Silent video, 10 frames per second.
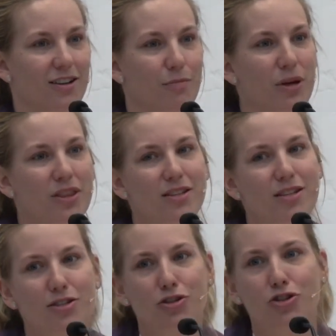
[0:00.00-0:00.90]
But this
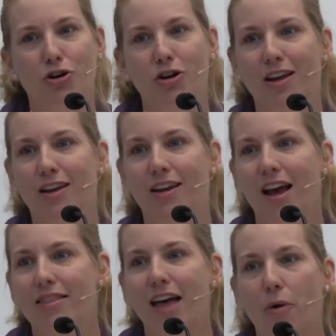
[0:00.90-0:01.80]
is a journey
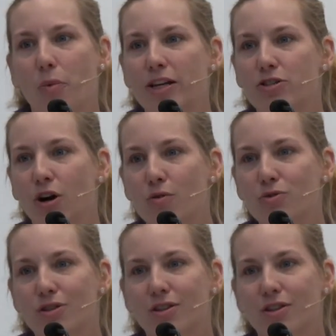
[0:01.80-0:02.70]
that we
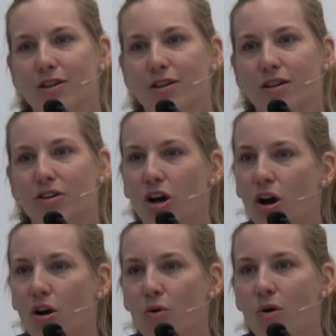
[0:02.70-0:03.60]
don't
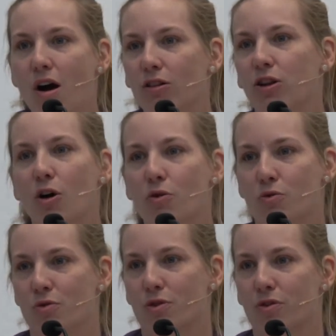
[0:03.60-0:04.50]
go
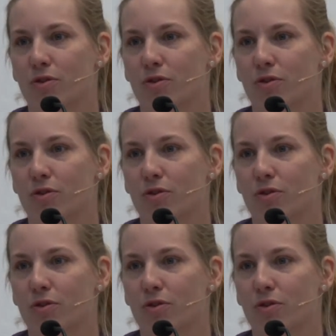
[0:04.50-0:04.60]
alone.